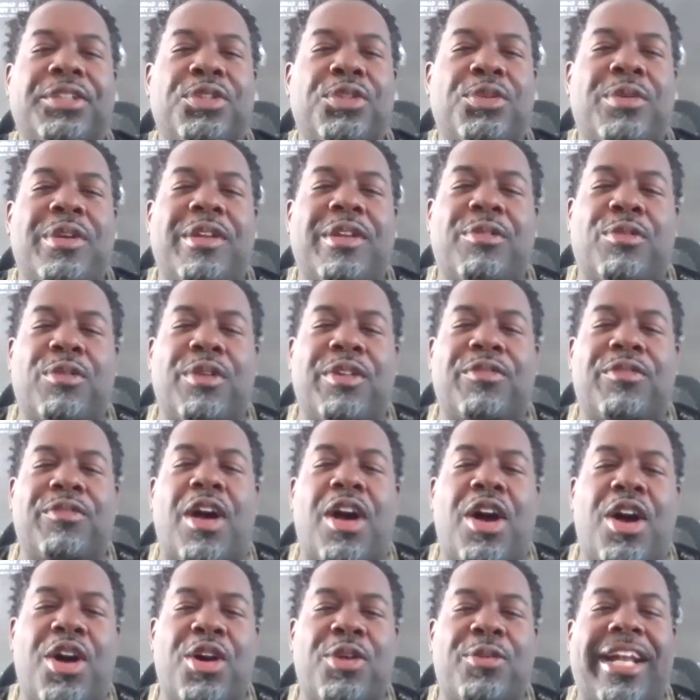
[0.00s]
dude. We've
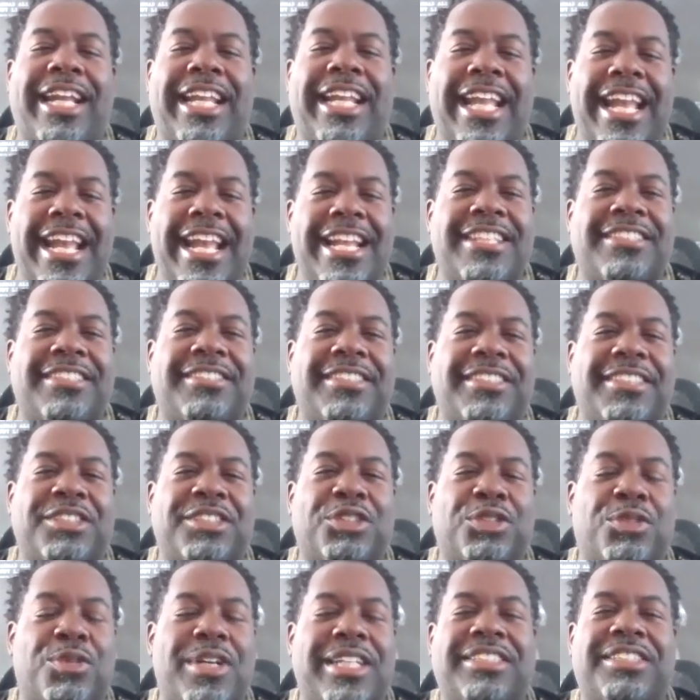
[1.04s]
already answered
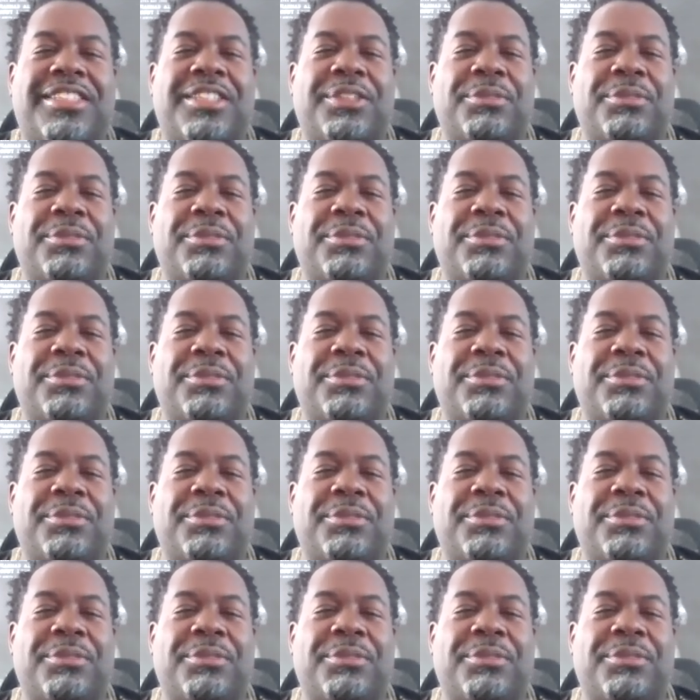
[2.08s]
this question.